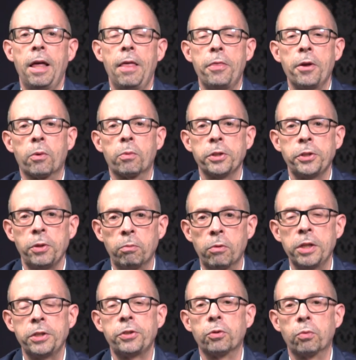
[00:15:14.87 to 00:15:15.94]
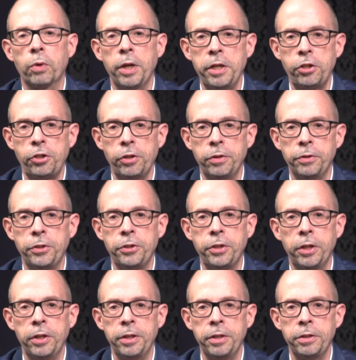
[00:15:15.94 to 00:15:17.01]
there were some restorations
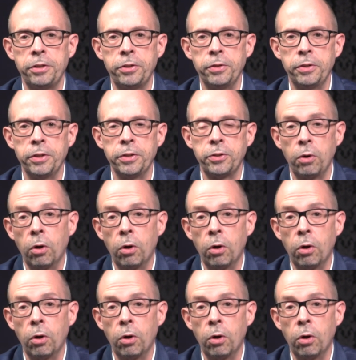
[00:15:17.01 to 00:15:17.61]
done to this